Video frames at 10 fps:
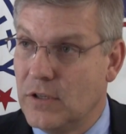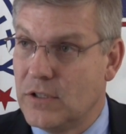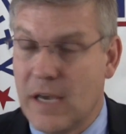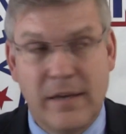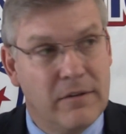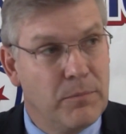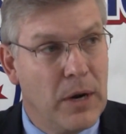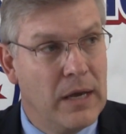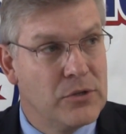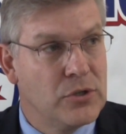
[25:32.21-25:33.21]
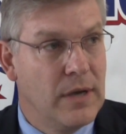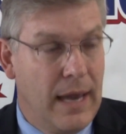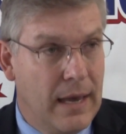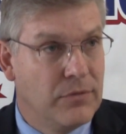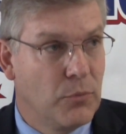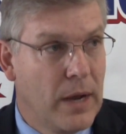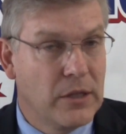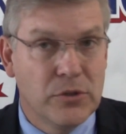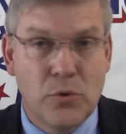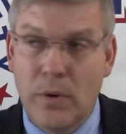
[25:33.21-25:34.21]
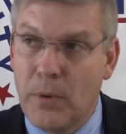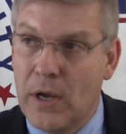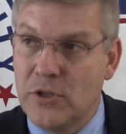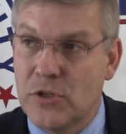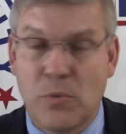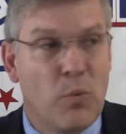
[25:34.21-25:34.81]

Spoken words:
the executive branch and the regulatory branches,